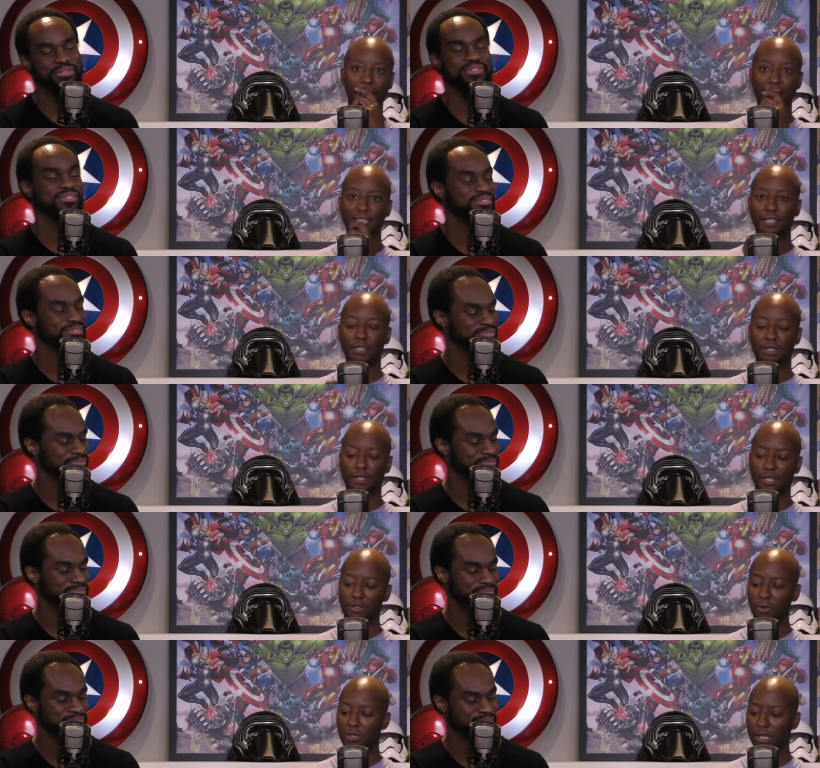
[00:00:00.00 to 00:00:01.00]
Speaker 1: this. This is
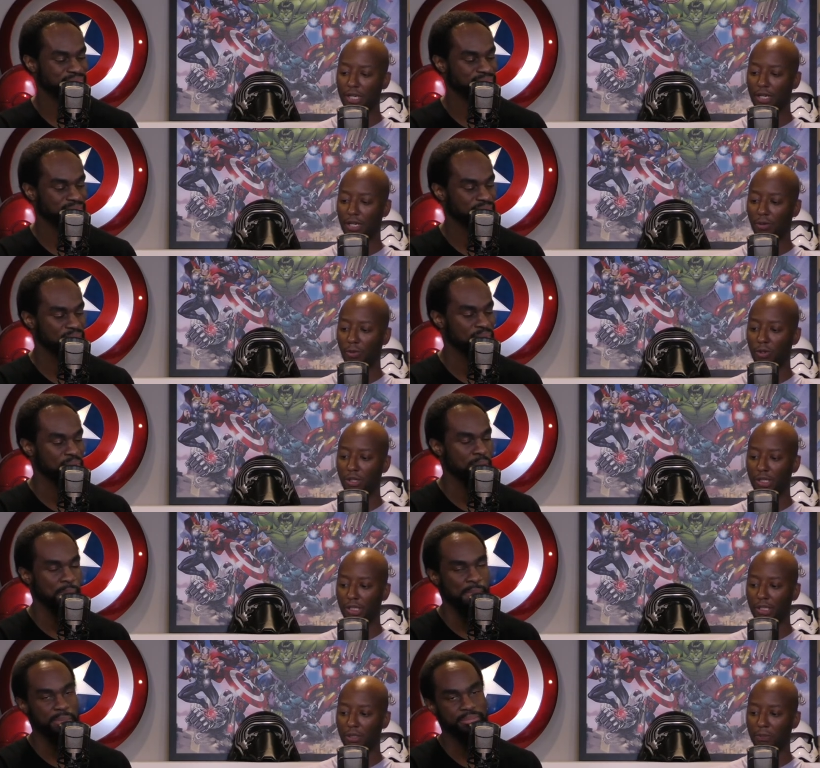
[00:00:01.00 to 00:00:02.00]
this was a, a
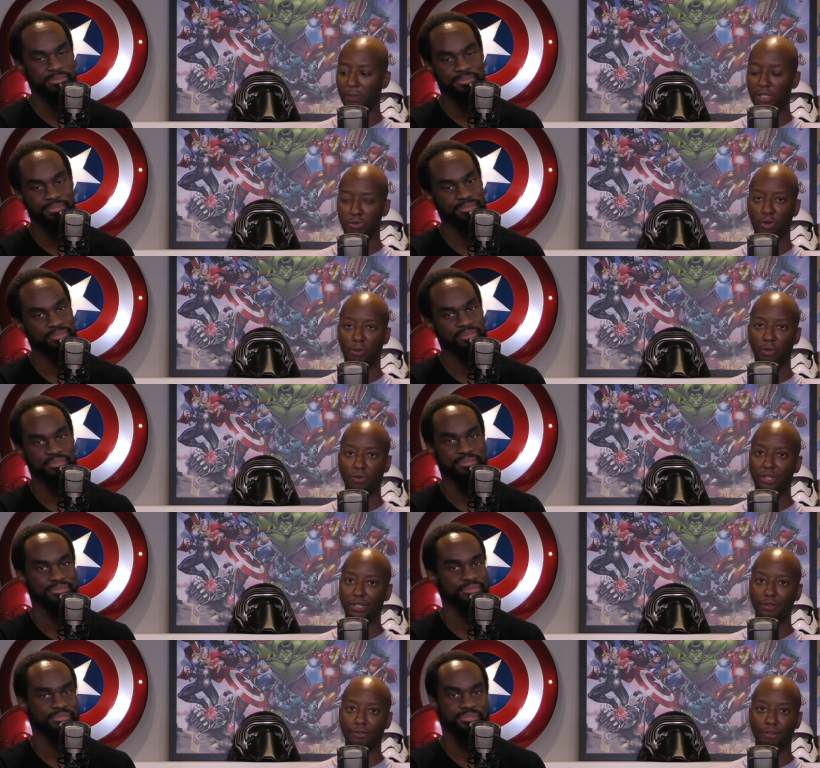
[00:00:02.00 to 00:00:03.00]
really piss poor
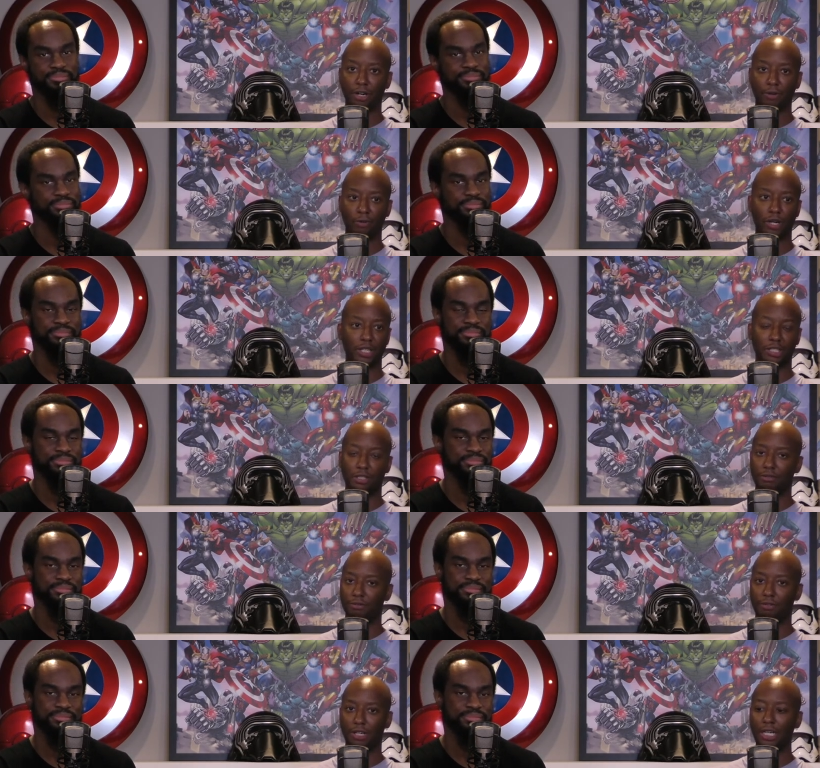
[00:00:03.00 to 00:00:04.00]
movie. Very rushed.
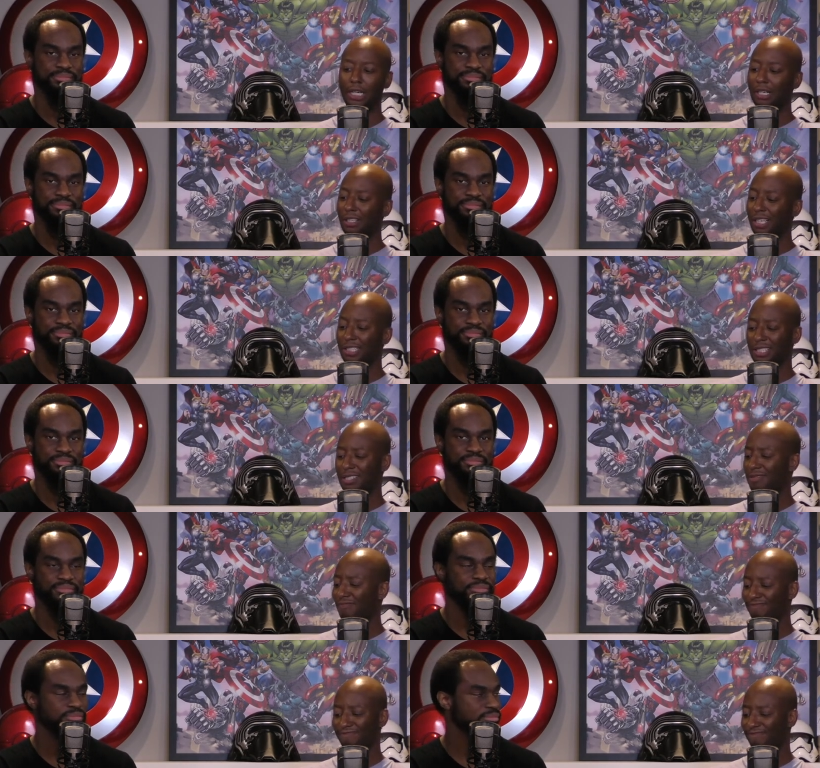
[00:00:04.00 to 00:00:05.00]
Very, like just
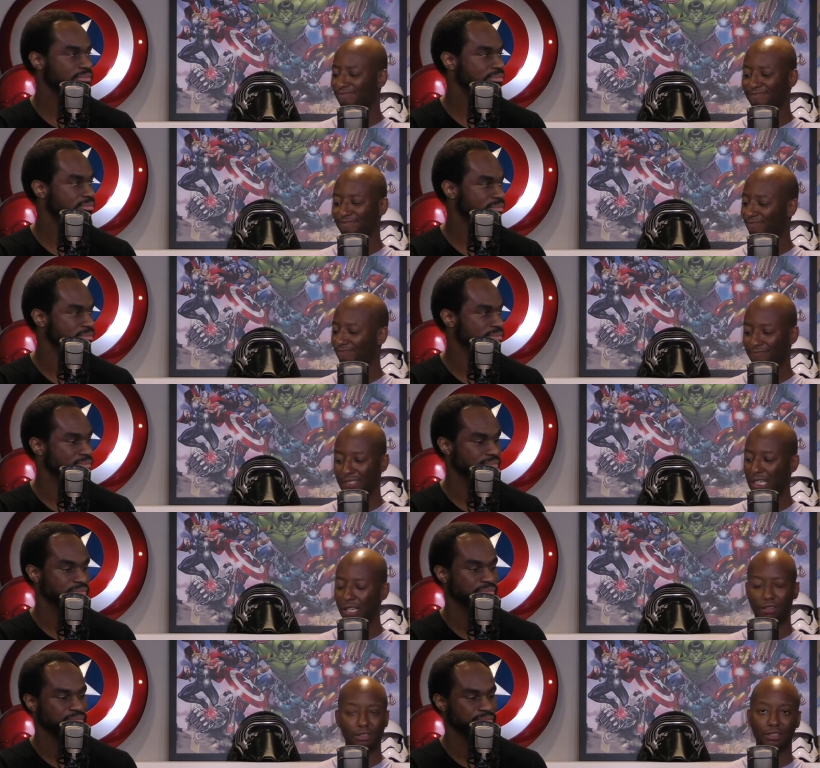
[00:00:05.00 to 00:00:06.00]

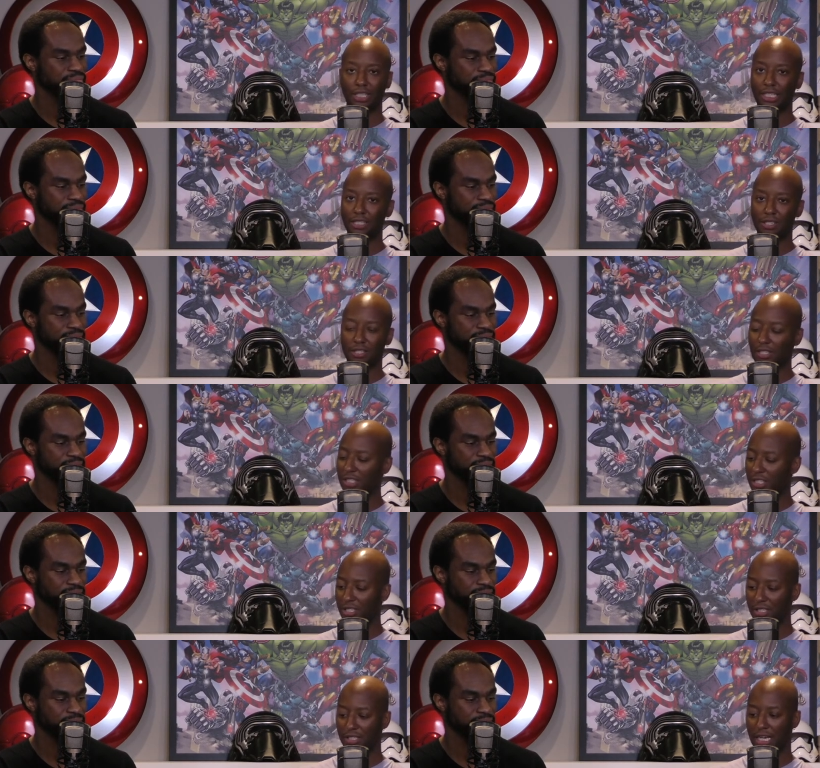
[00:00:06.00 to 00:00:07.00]
no, like this is a, just
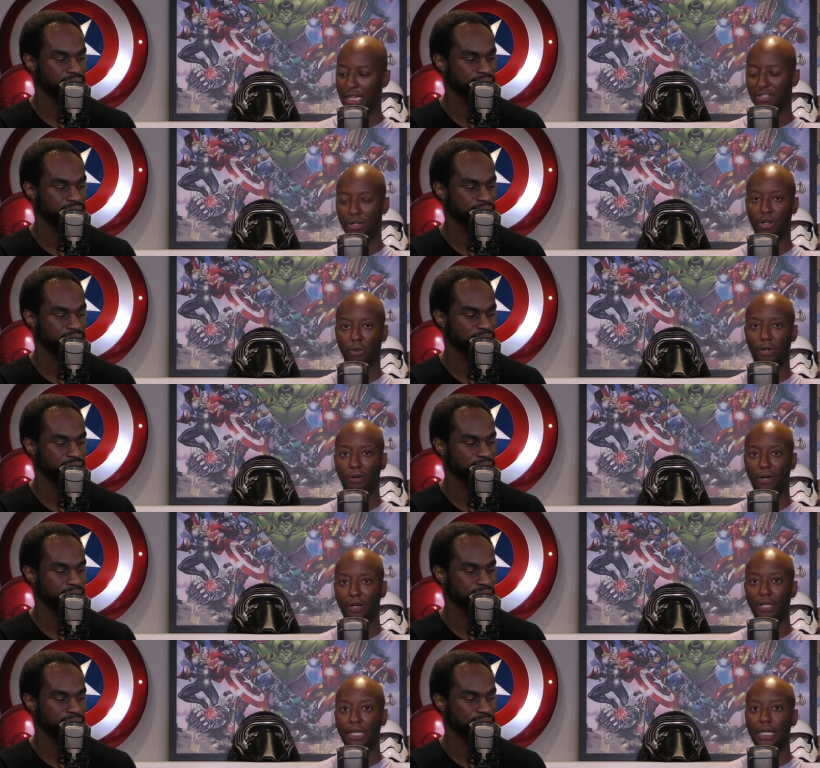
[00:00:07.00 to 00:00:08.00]
a disaster all the way
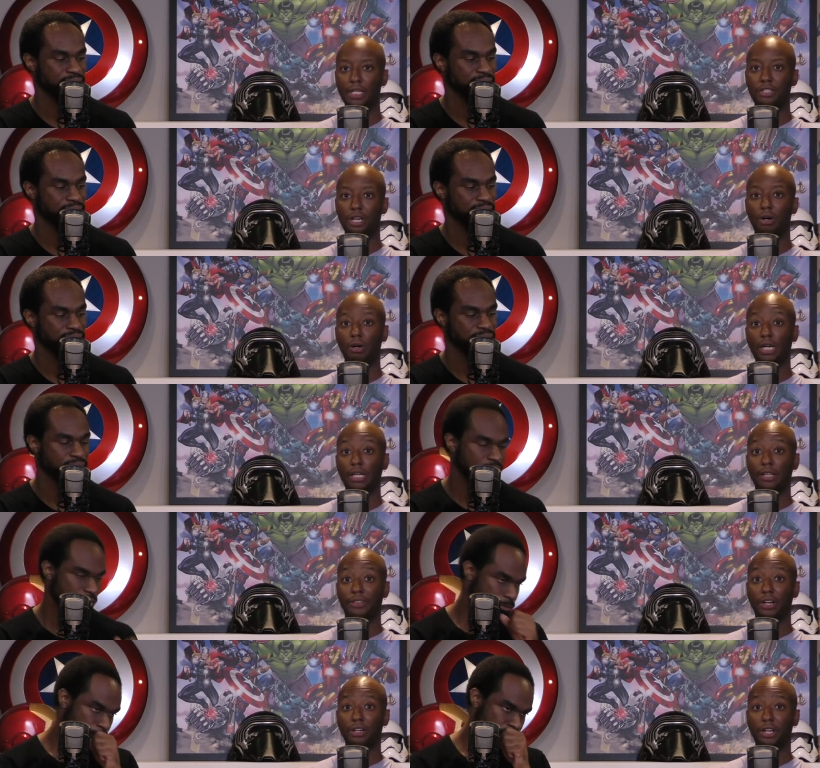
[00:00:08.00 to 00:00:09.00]
around. So
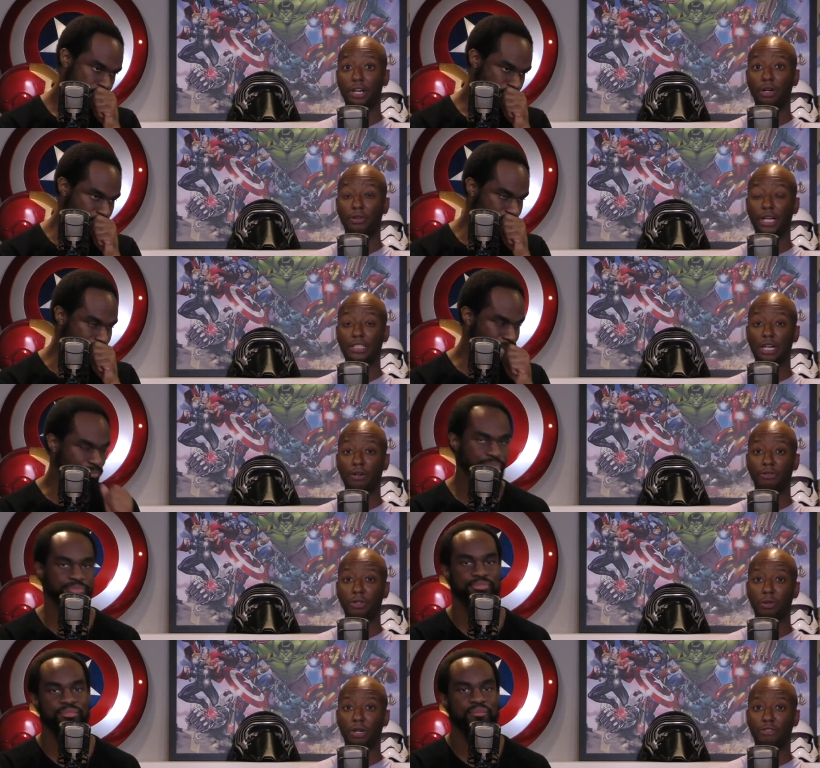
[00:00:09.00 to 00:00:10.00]
there you go. That's our
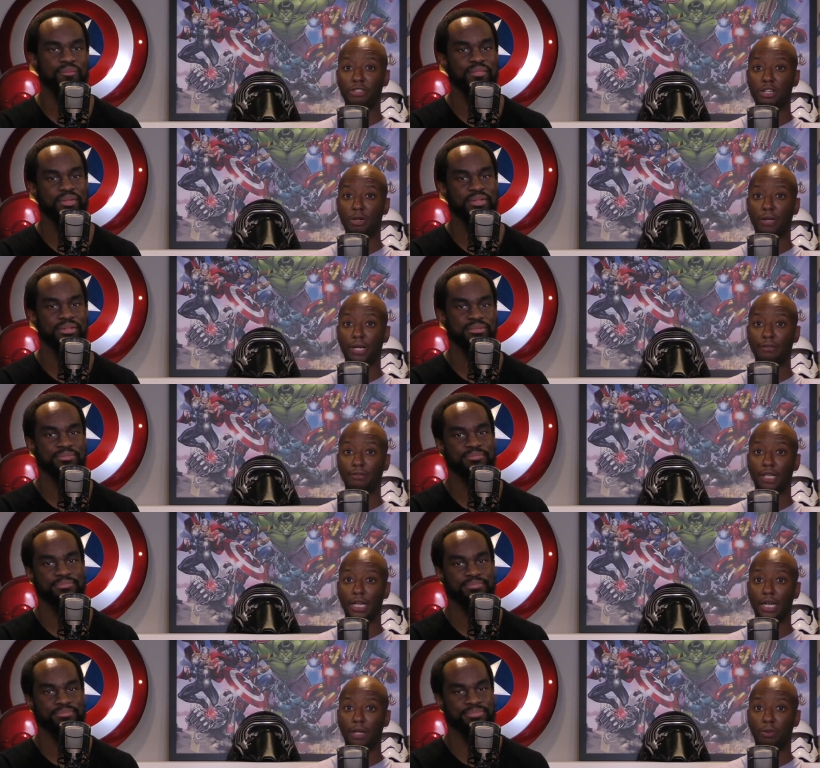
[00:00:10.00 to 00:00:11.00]
review of the Snowman,
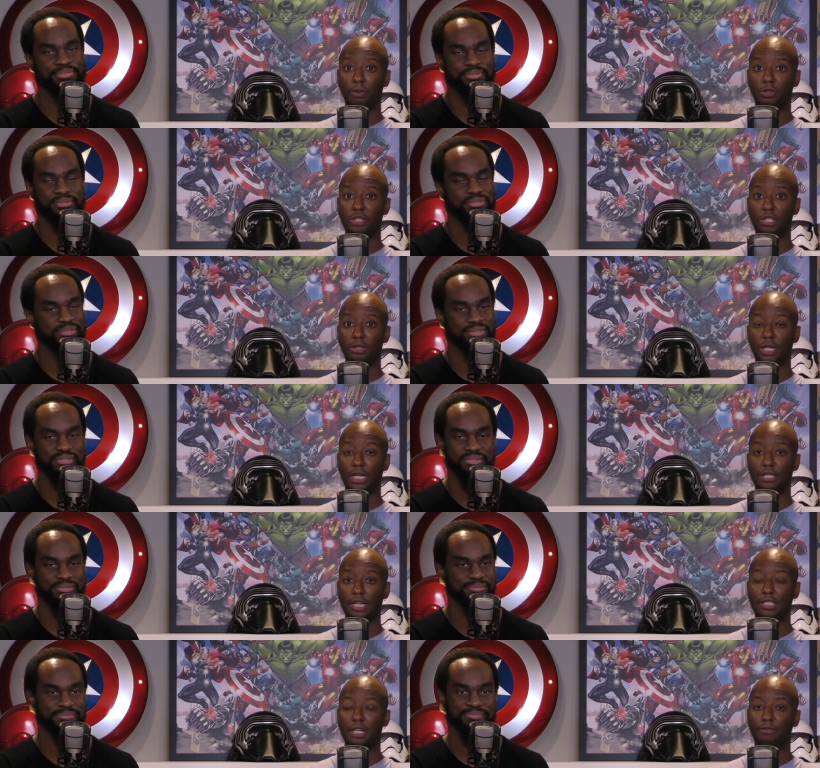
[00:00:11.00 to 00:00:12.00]
and we will see you guys
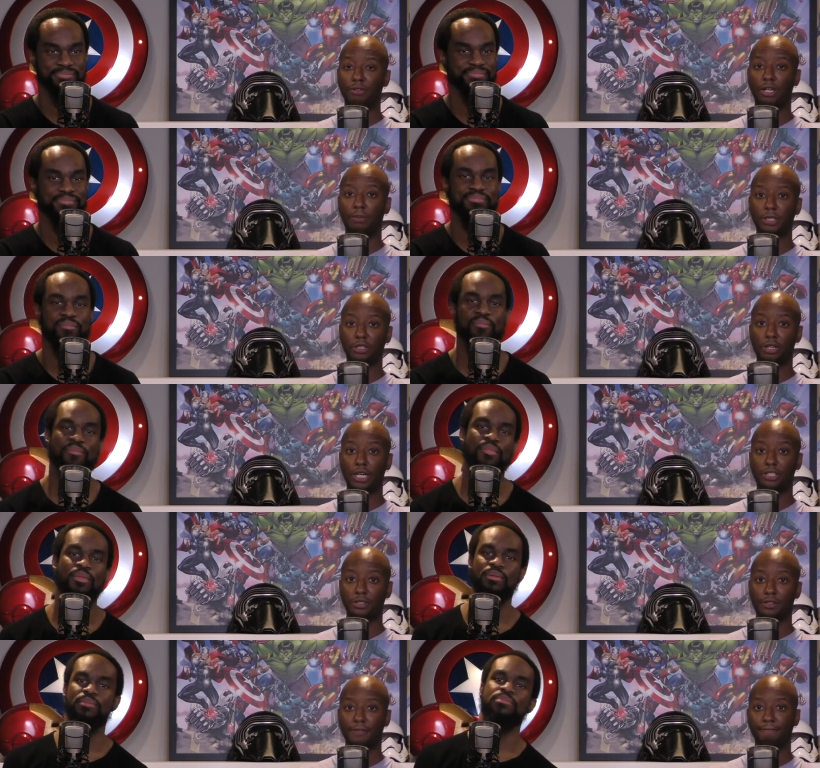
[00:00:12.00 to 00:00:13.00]
next time for coming
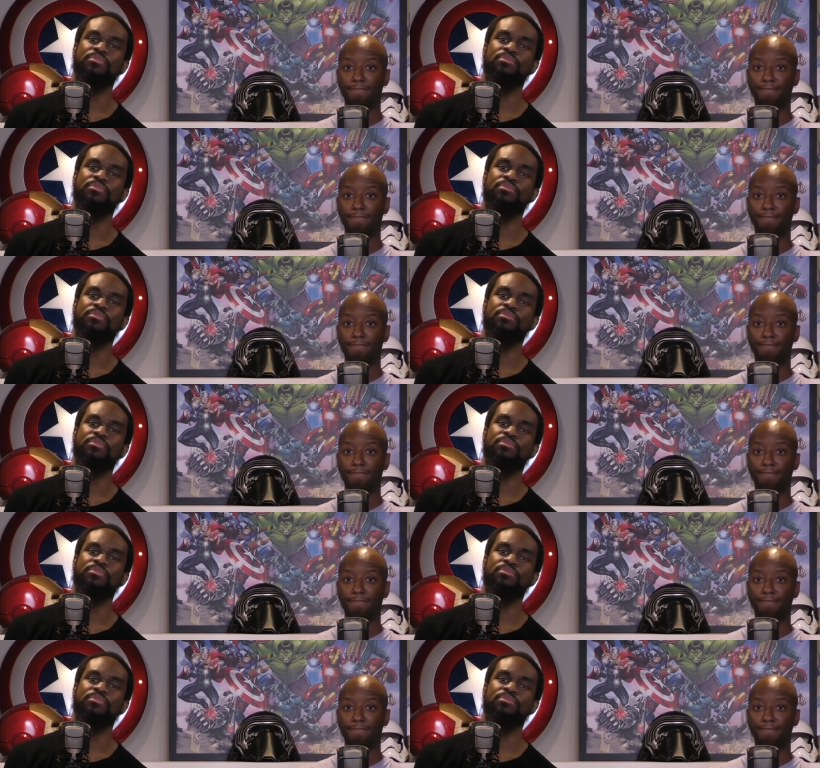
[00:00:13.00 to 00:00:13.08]
distractions.